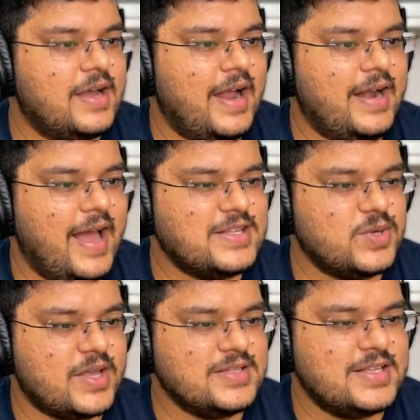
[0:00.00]
And as
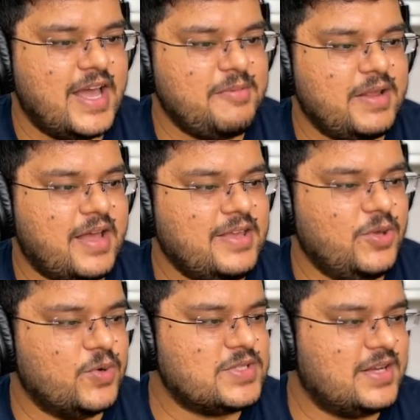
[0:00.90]
you can see, I
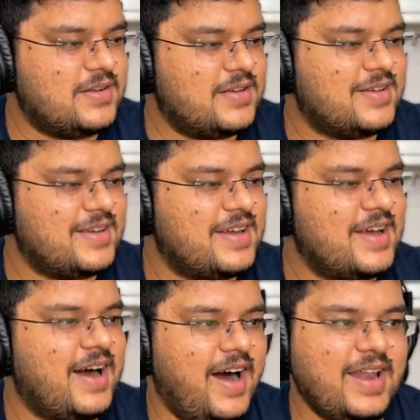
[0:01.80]
use it
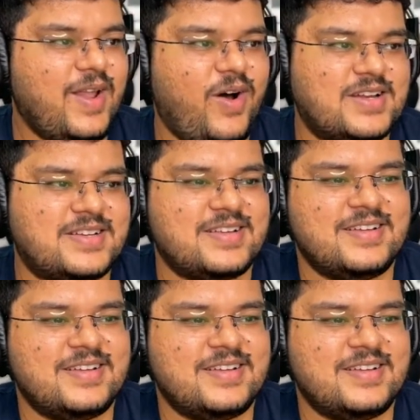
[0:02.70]
a lot,